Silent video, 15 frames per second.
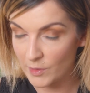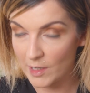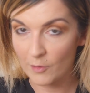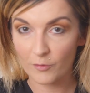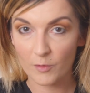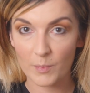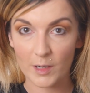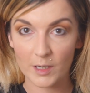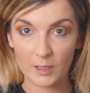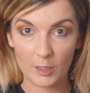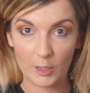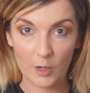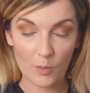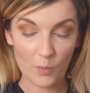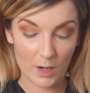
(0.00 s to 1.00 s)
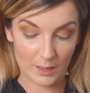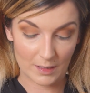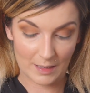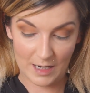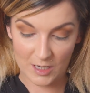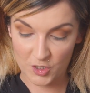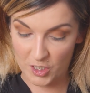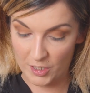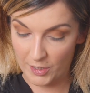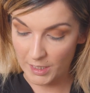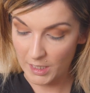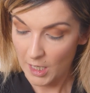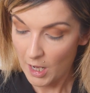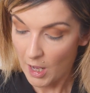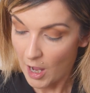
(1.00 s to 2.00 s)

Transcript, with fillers: now for my lower lash line,